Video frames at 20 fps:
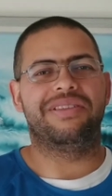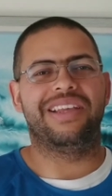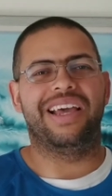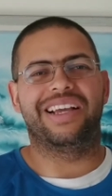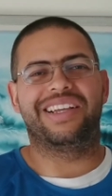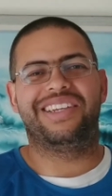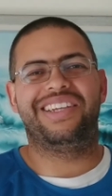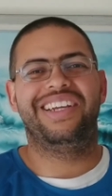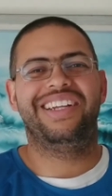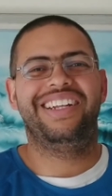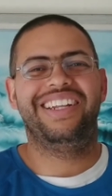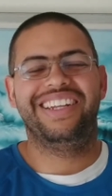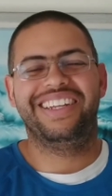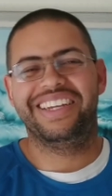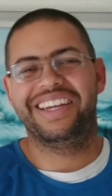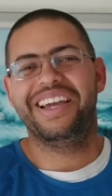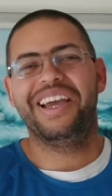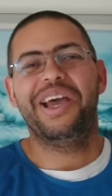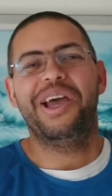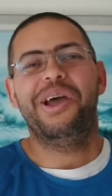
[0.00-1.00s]

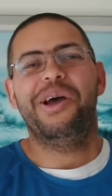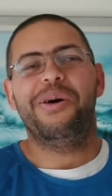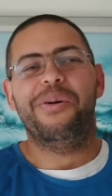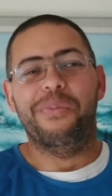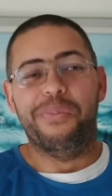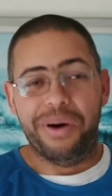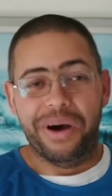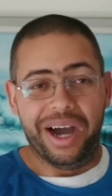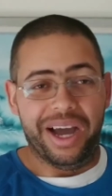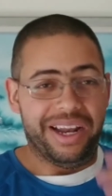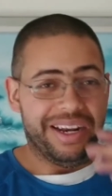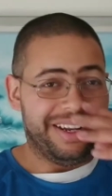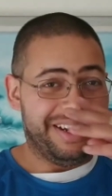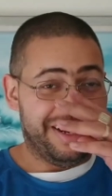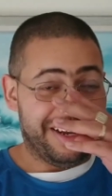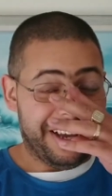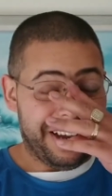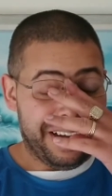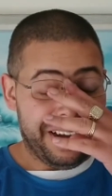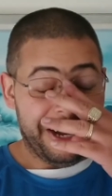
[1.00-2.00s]
section. but
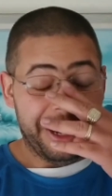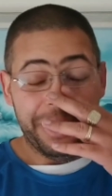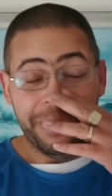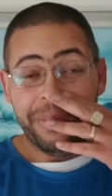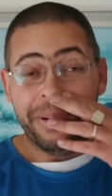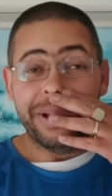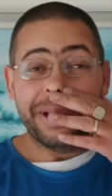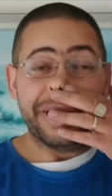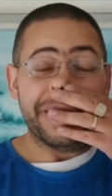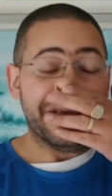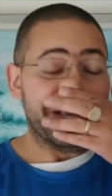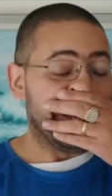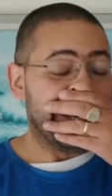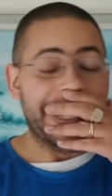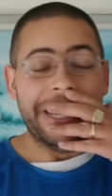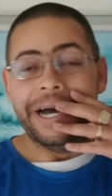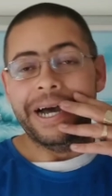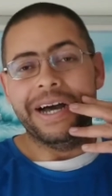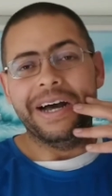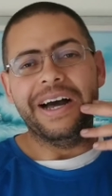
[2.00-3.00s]
um,
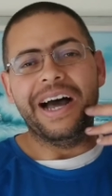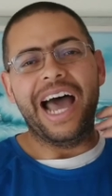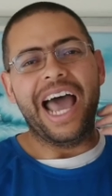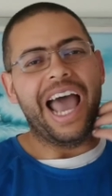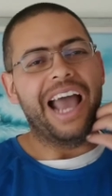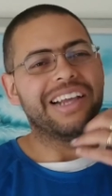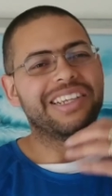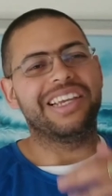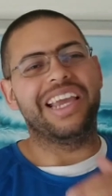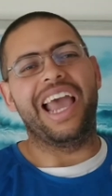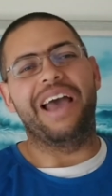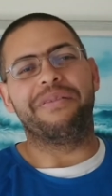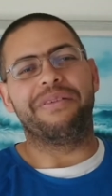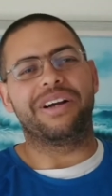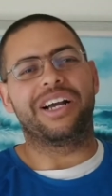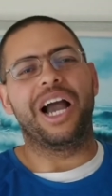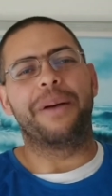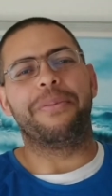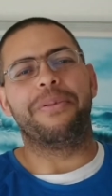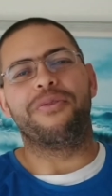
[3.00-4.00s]
uh, I actually have a
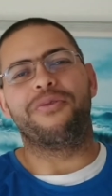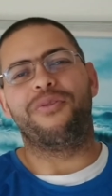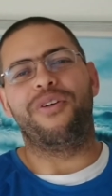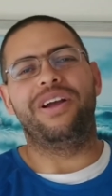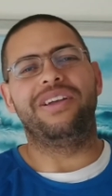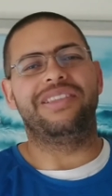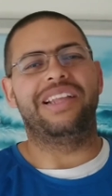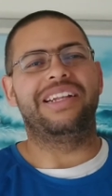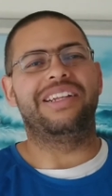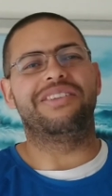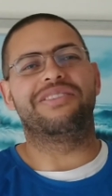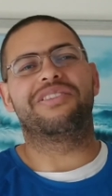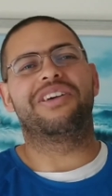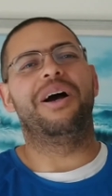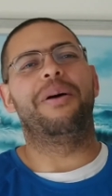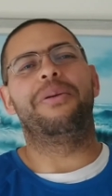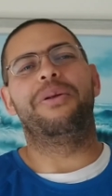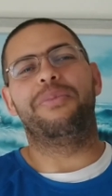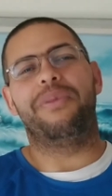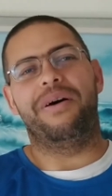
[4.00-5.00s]
couple of friends that just
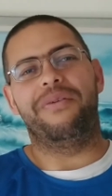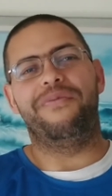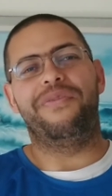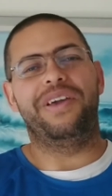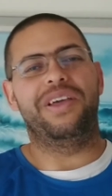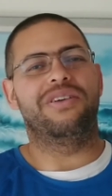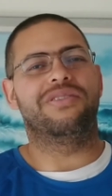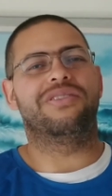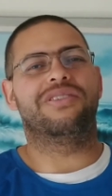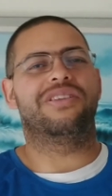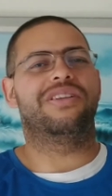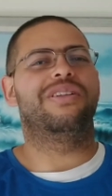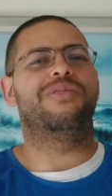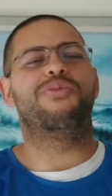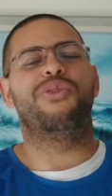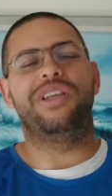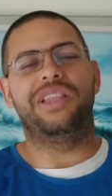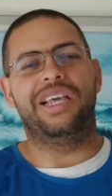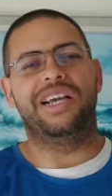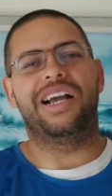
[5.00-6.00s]
come to my video just to
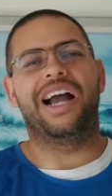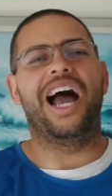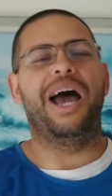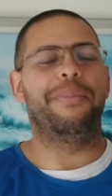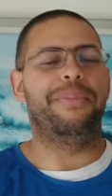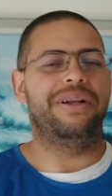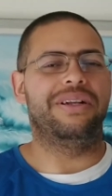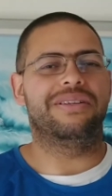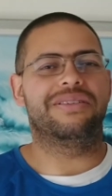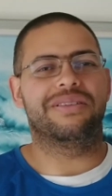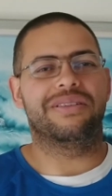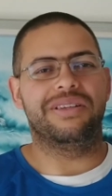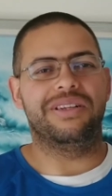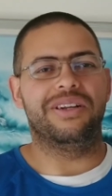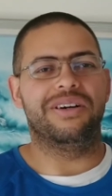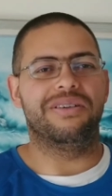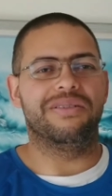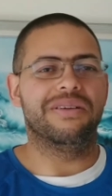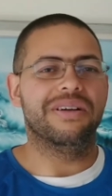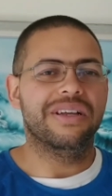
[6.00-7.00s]
read the comments. You
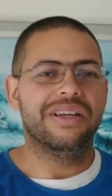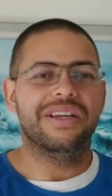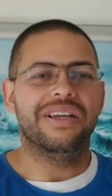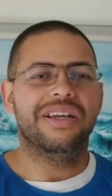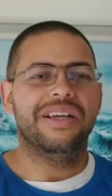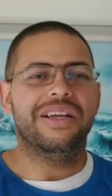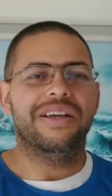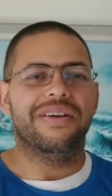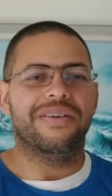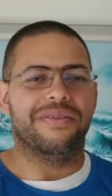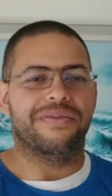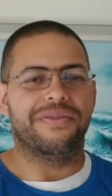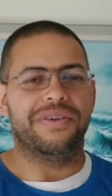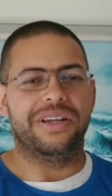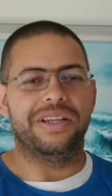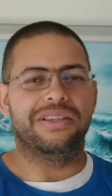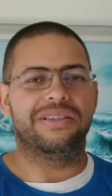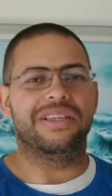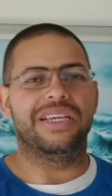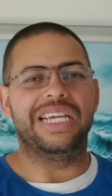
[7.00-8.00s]
know, for
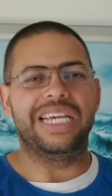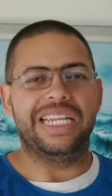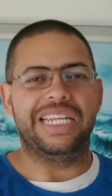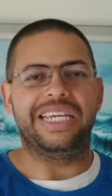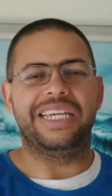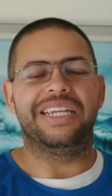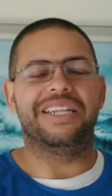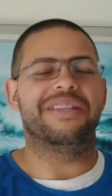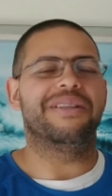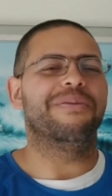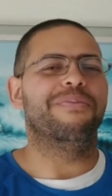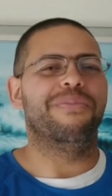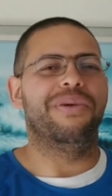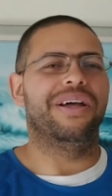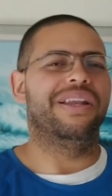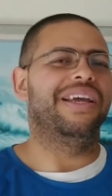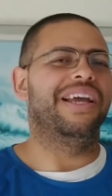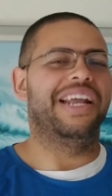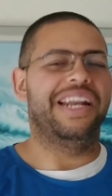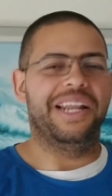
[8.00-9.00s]
this idiot.
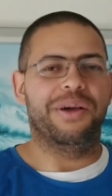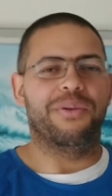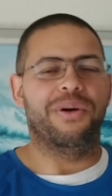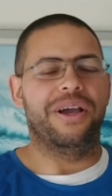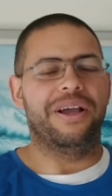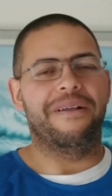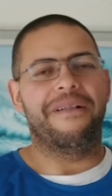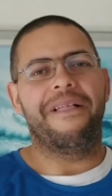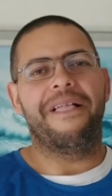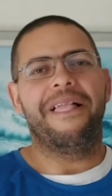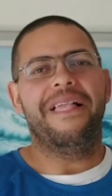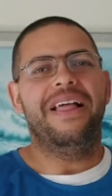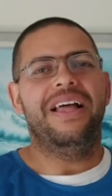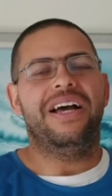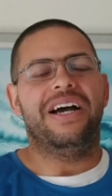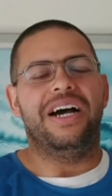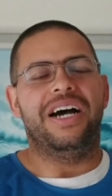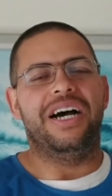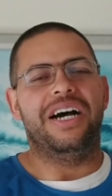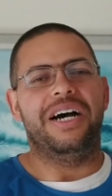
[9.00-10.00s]
But anyway,
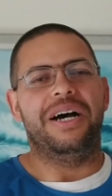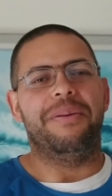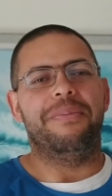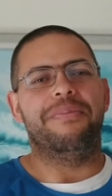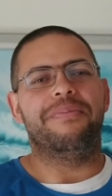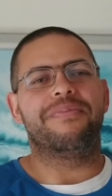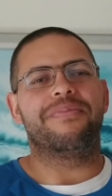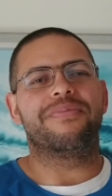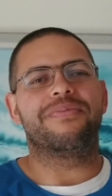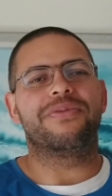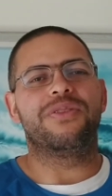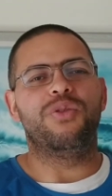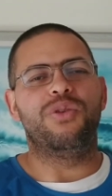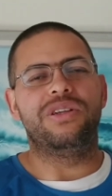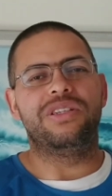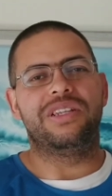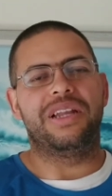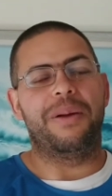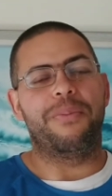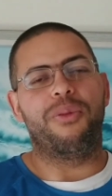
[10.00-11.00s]
um, the
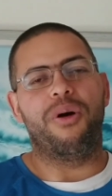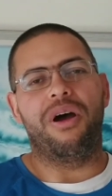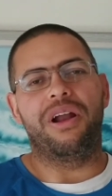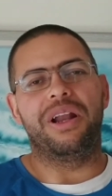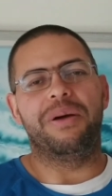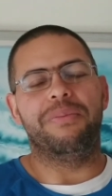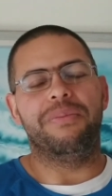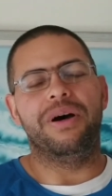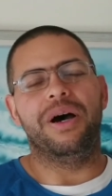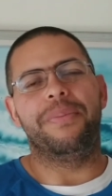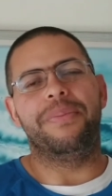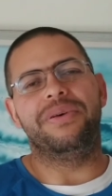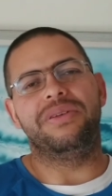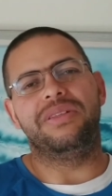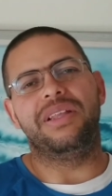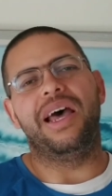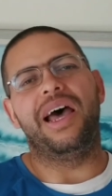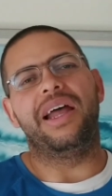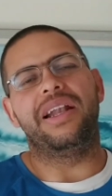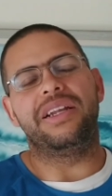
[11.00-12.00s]
reason I brought him up is
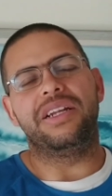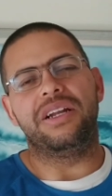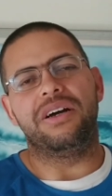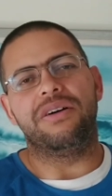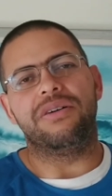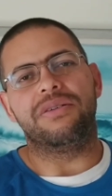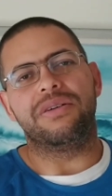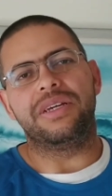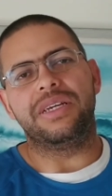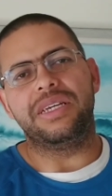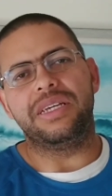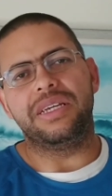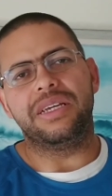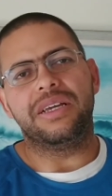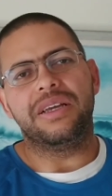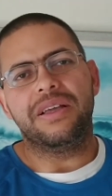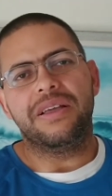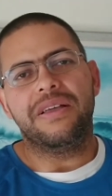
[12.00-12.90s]
that you know he.